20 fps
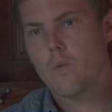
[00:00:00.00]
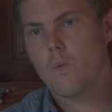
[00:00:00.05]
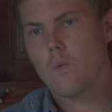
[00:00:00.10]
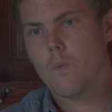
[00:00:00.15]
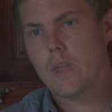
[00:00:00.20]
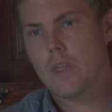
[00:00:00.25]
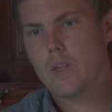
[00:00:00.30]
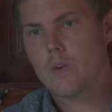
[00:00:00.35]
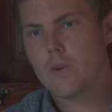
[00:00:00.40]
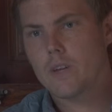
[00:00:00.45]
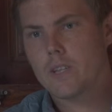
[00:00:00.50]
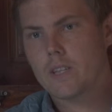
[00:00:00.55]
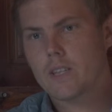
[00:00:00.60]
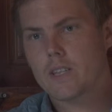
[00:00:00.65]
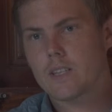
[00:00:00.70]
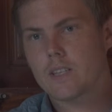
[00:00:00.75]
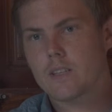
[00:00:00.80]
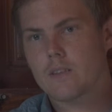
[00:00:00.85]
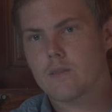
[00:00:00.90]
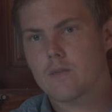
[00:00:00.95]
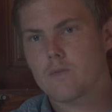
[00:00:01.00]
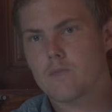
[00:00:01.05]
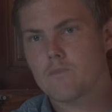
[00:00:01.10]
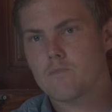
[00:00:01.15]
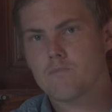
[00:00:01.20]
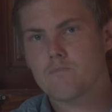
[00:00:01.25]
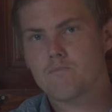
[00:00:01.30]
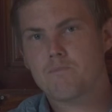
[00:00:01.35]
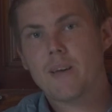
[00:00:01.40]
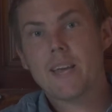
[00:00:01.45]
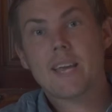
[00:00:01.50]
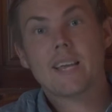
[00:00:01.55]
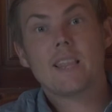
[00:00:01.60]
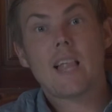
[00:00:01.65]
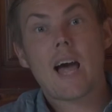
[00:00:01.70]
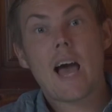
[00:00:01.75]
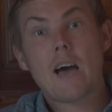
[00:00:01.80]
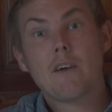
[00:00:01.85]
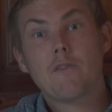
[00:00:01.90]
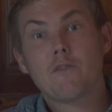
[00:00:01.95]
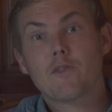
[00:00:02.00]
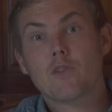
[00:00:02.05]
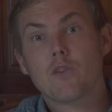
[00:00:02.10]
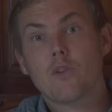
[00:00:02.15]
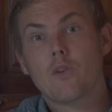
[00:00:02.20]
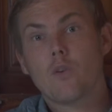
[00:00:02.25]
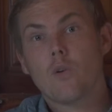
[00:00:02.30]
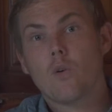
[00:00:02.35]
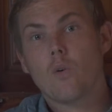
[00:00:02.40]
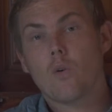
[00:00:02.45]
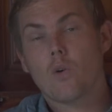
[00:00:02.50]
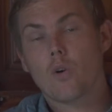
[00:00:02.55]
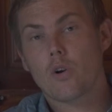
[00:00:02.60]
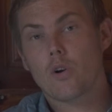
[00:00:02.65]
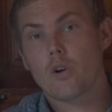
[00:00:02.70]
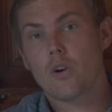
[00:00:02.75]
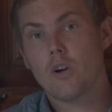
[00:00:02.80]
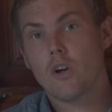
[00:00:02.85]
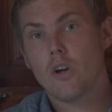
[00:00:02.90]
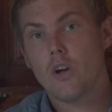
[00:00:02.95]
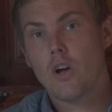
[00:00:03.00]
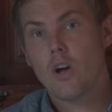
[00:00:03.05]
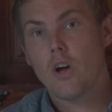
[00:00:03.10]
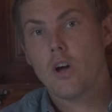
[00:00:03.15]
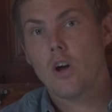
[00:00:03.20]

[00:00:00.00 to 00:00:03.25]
whether it's big laughter or